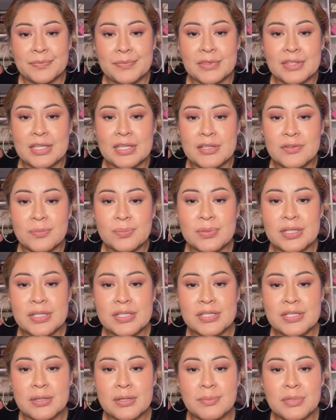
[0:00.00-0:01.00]
Can you
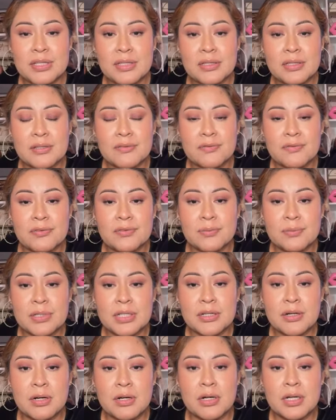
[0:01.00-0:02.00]
please send me the link to
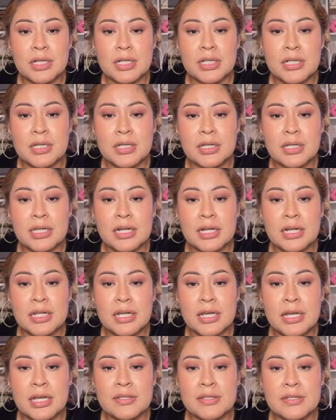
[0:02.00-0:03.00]
Mercari? Can I
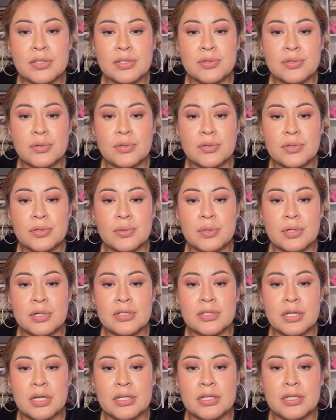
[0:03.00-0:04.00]
ask what tote you are
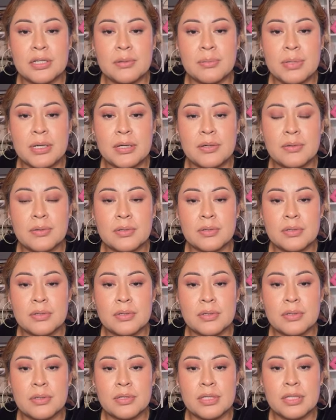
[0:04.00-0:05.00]
talking about?
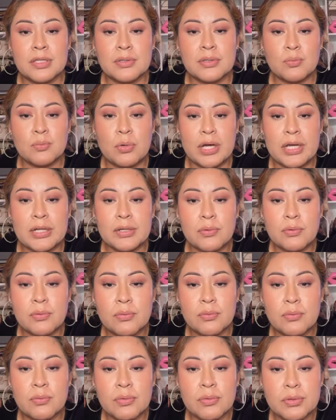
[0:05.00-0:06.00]
The white
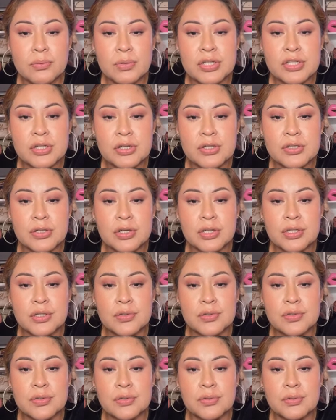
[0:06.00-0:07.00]
with the red cherries are
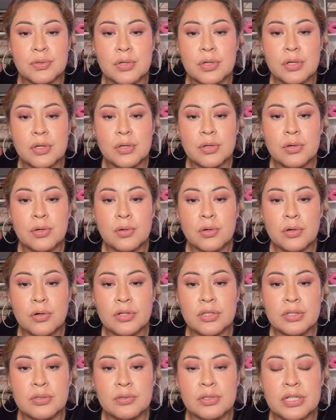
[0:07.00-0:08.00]
cute too or
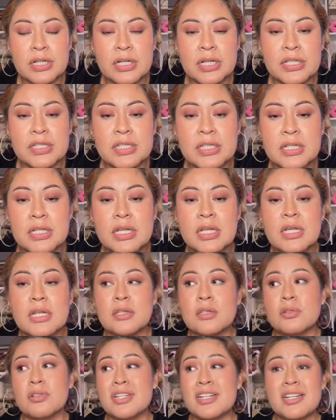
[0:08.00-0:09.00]
the Nolita 19.
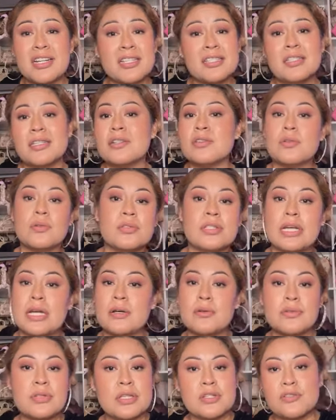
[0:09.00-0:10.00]
The Nolita 19 sold
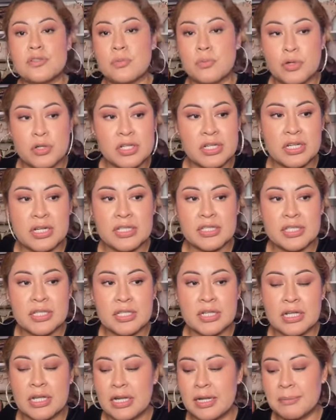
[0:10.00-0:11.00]
out. There's no more Nolita
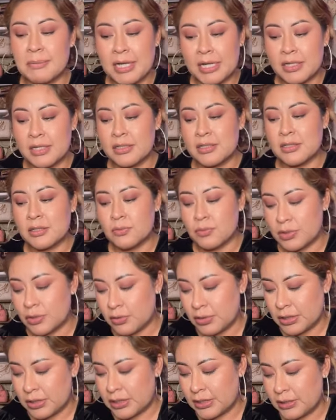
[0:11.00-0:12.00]
19, and I'm kind of done with
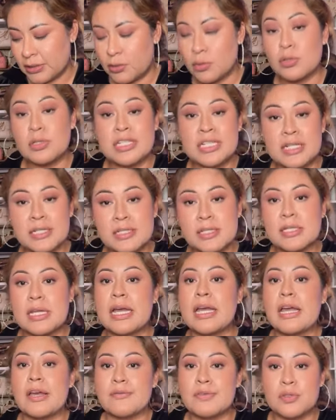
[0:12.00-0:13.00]
Nolitas. Nolitas, I
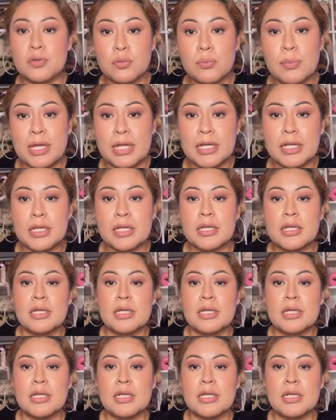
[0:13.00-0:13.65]
have too many.